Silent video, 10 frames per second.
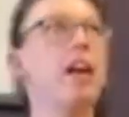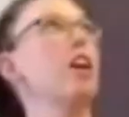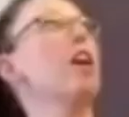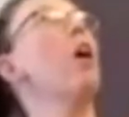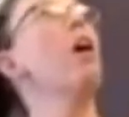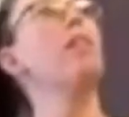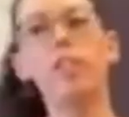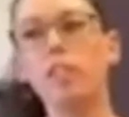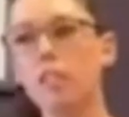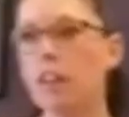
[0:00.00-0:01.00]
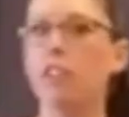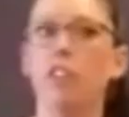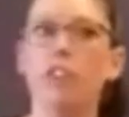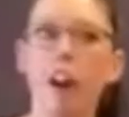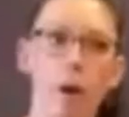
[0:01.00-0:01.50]
She had all of these stairs
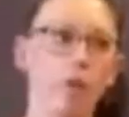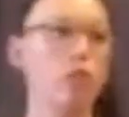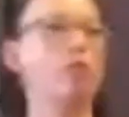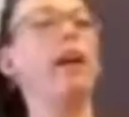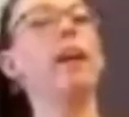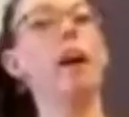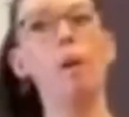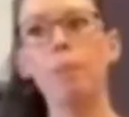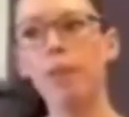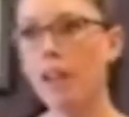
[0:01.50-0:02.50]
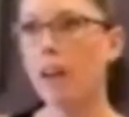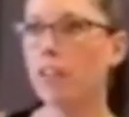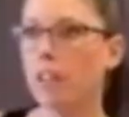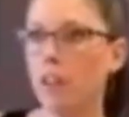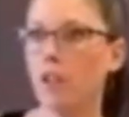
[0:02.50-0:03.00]
in her house. She's running up and down
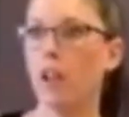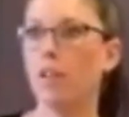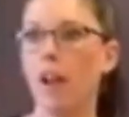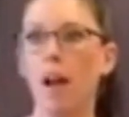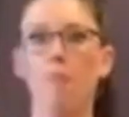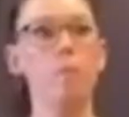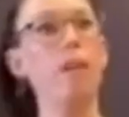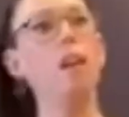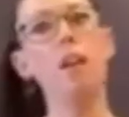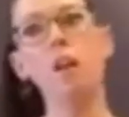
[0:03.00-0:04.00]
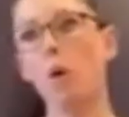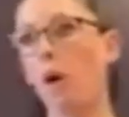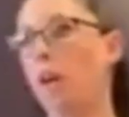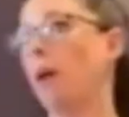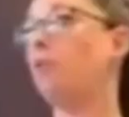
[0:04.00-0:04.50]
the stairs all the time. I'm eating
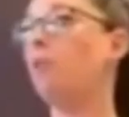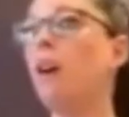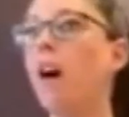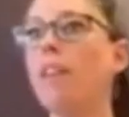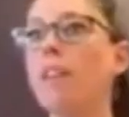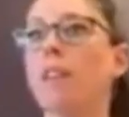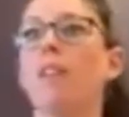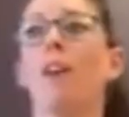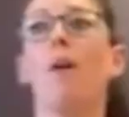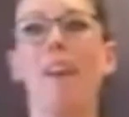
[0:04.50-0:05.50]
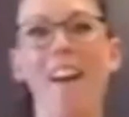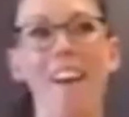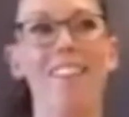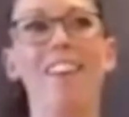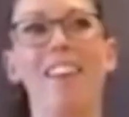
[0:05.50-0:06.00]
cool. I'm doing all this. I was like,
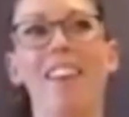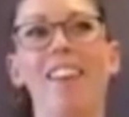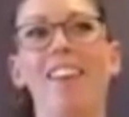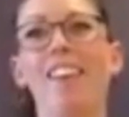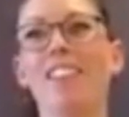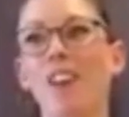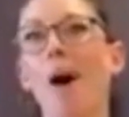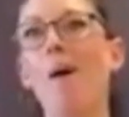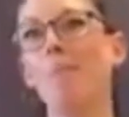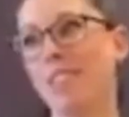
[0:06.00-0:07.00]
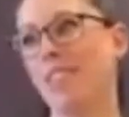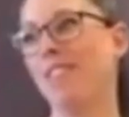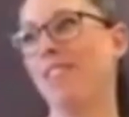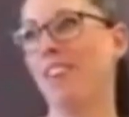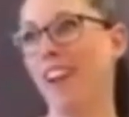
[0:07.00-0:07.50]
okay, that's the opposite
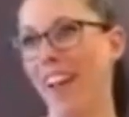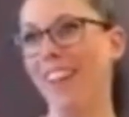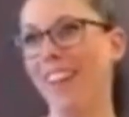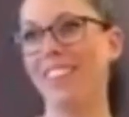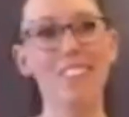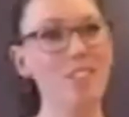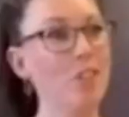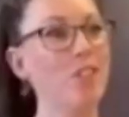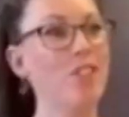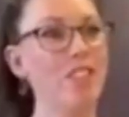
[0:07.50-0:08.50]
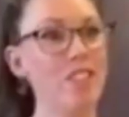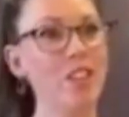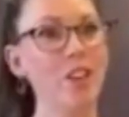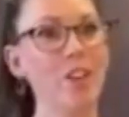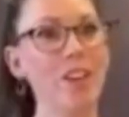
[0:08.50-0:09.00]
of what I told you to
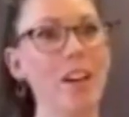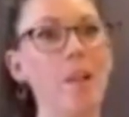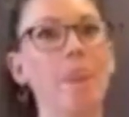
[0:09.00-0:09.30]
do.